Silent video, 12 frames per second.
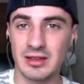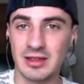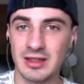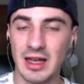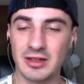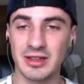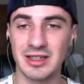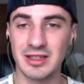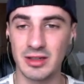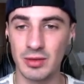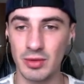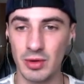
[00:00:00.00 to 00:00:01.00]
he's actually
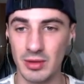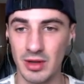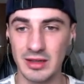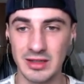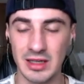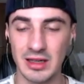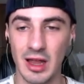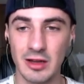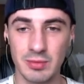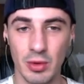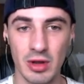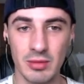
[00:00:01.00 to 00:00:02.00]
still probably like a teenage
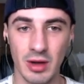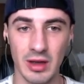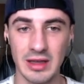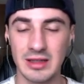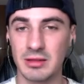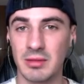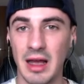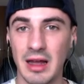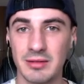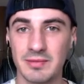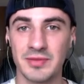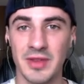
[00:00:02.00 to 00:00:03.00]
boy, but he is a man.